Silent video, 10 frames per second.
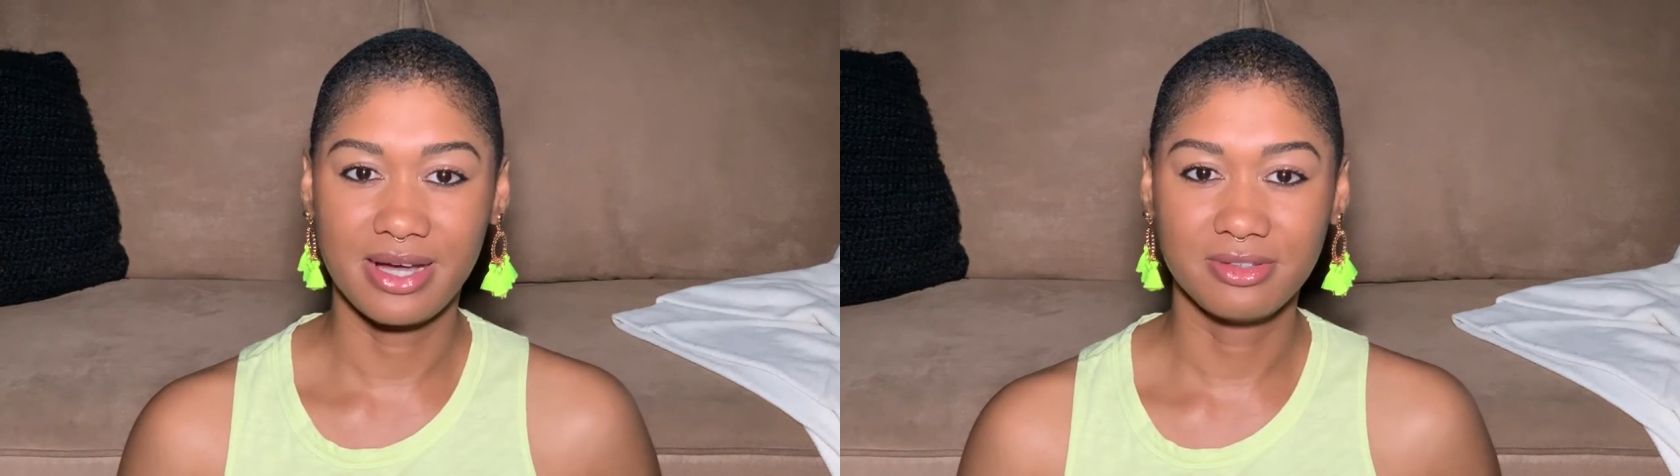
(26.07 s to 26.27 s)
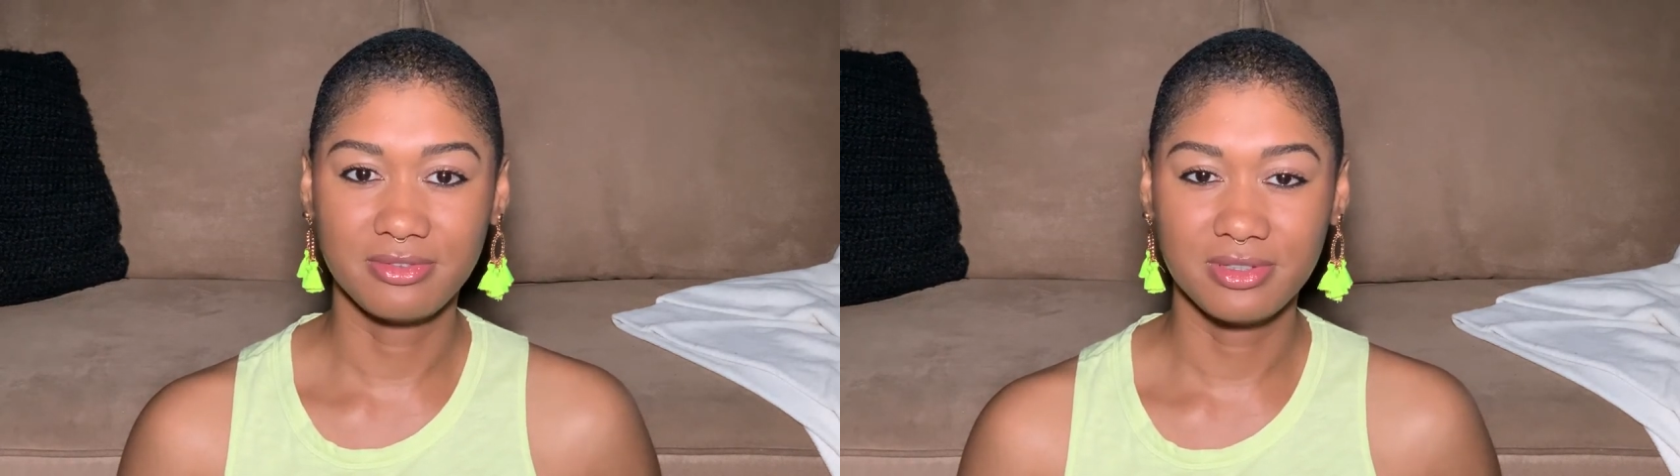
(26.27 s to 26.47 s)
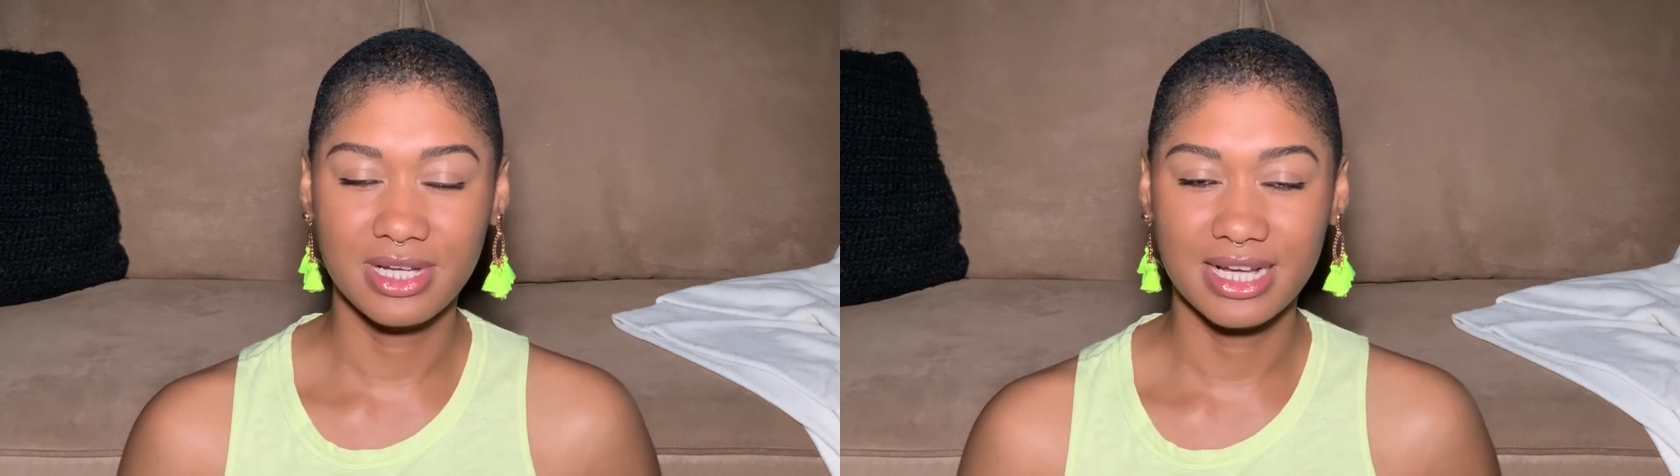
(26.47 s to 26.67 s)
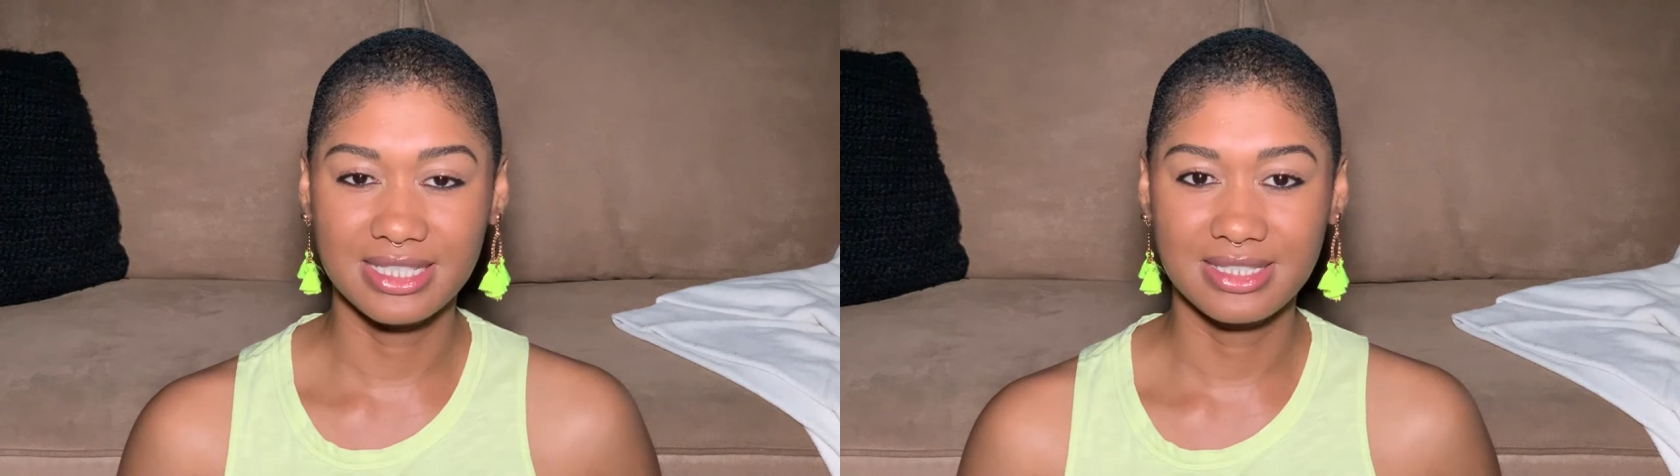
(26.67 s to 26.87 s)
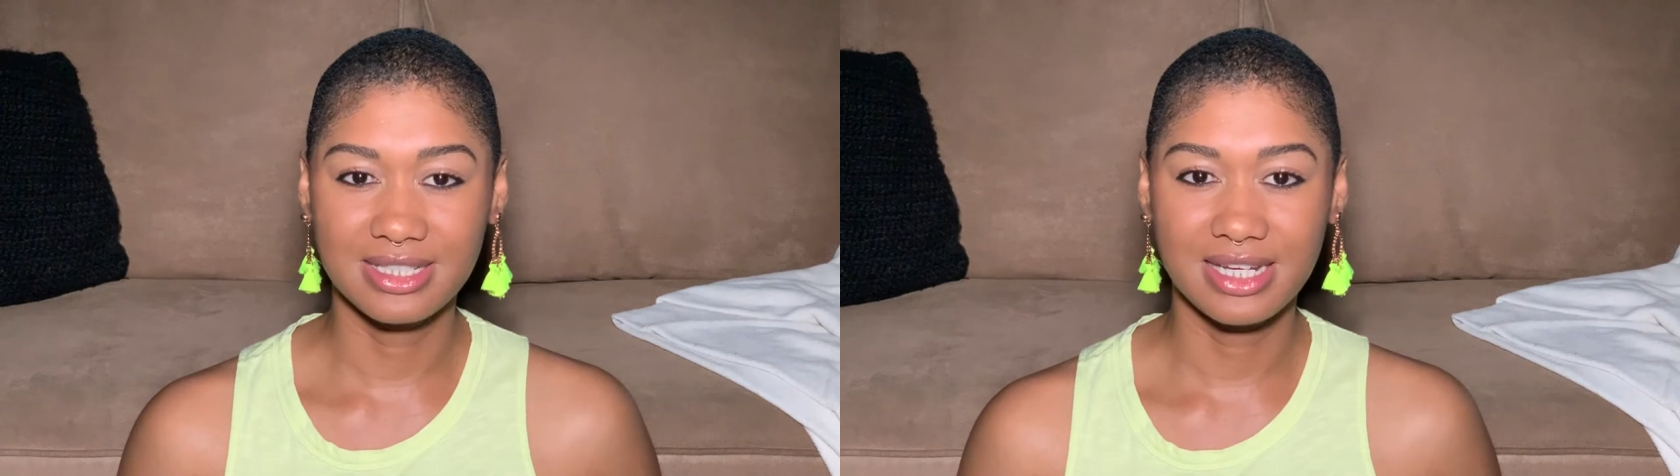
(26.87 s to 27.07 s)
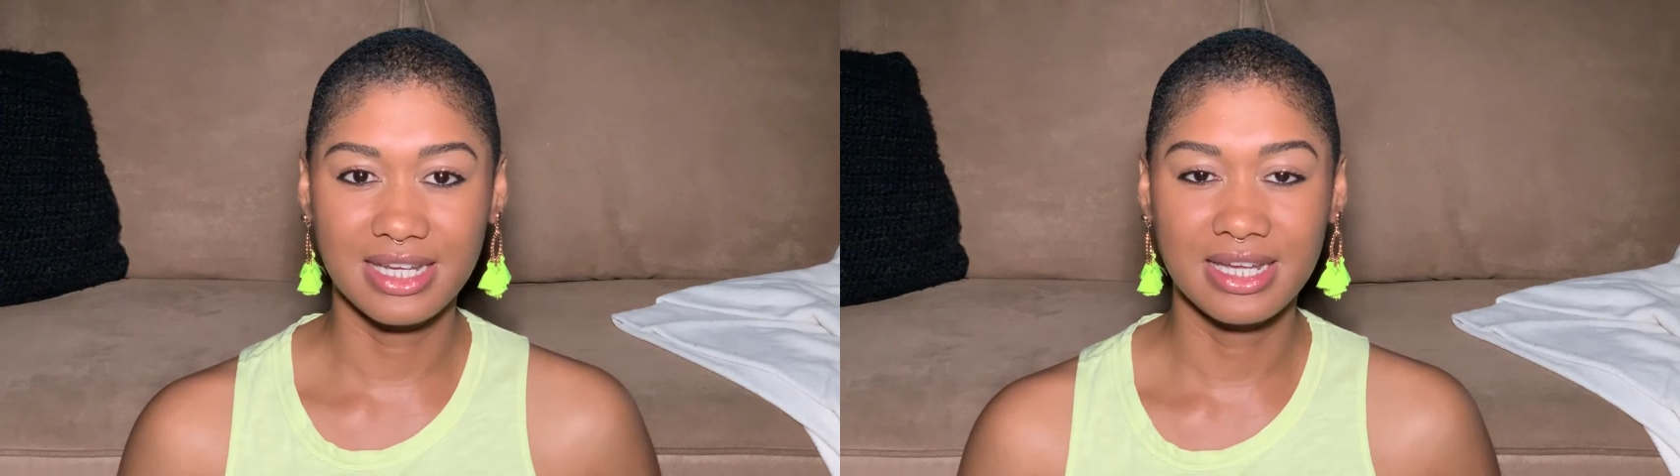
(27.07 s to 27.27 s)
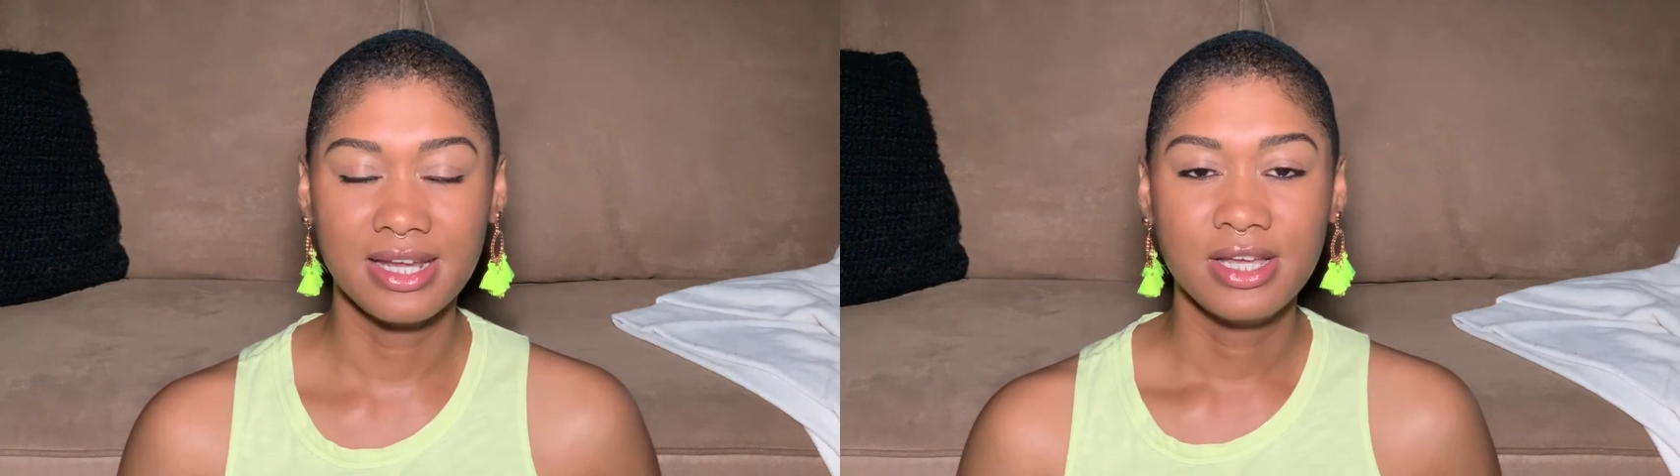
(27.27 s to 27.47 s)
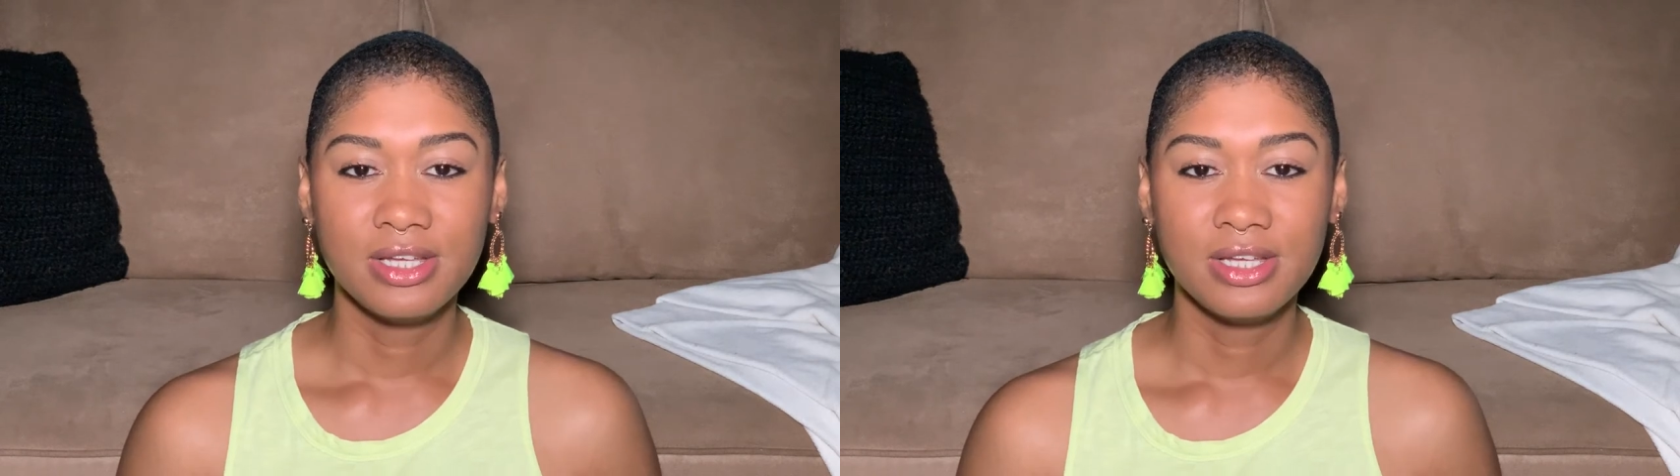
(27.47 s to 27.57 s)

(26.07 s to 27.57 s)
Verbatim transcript: out for you guys today.